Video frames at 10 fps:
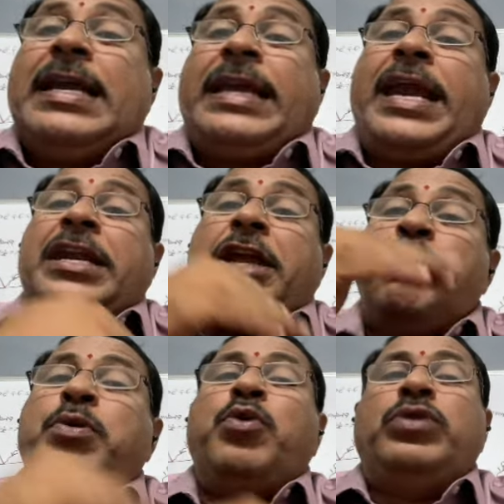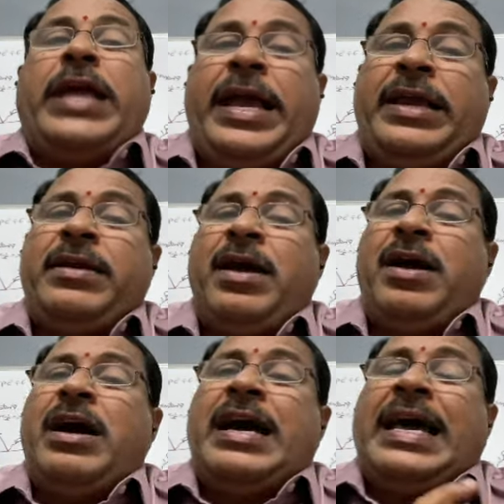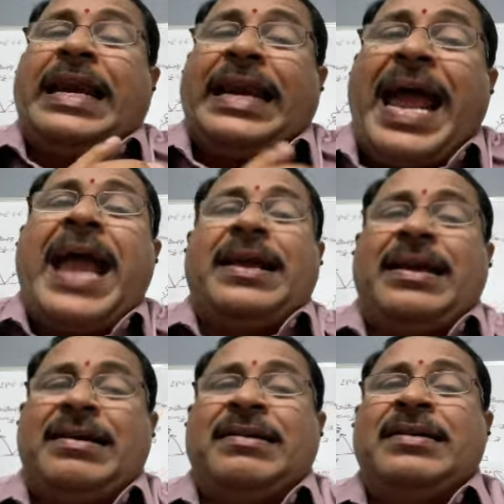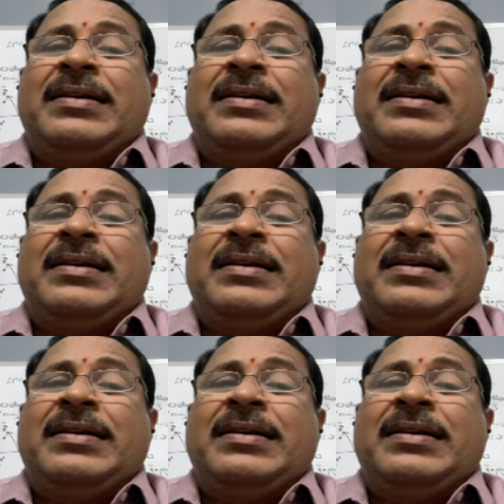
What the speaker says: can improve their rank